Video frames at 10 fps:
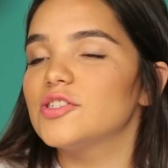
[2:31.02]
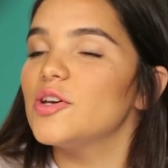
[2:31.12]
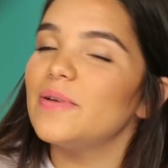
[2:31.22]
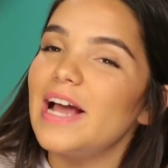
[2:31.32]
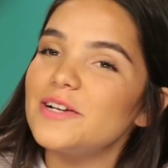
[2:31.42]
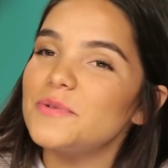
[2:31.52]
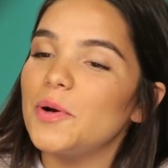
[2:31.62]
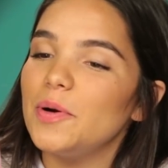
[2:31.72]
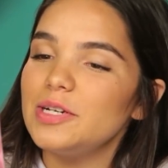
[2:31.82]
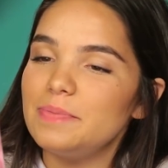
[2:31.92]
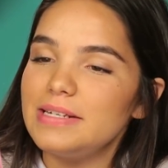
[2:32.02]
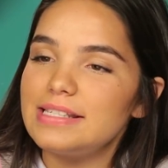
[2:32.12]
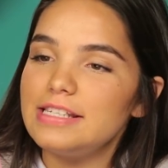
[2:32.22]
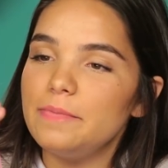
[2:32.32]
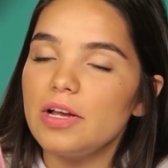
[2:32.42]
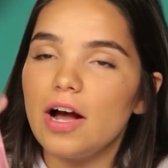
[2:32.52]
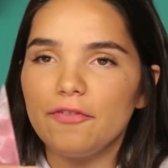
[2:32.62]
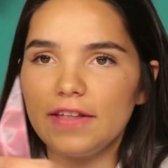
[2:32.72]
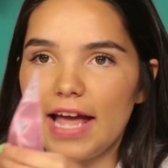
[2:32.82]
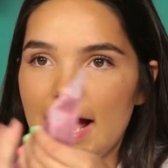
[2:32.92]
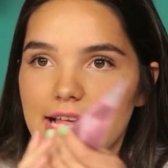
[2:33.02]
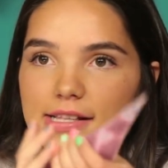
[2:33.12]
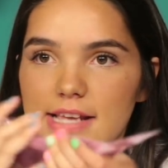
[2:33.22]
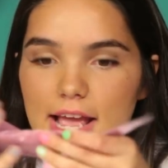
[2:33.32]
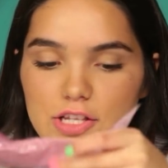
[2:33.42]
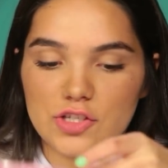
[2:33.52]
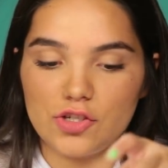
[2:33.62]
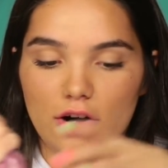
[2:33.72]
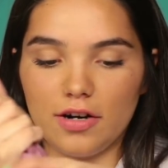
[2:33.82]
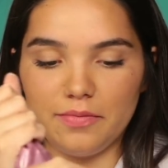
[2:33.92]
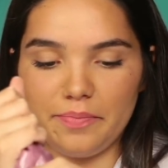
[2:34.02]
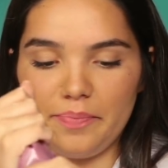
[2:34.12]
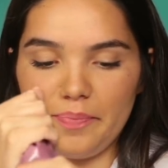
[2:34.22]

So next we're going to be snipping off the ends and start